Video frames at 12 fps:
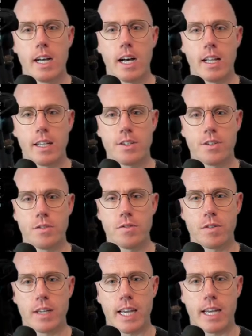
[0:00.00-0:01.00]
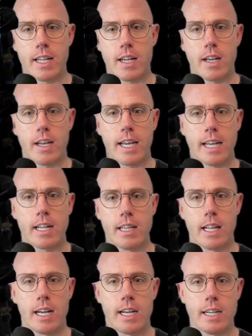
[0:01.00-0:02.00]
Let's do Cana
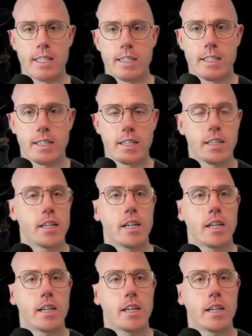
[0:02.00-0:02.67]
Analyze,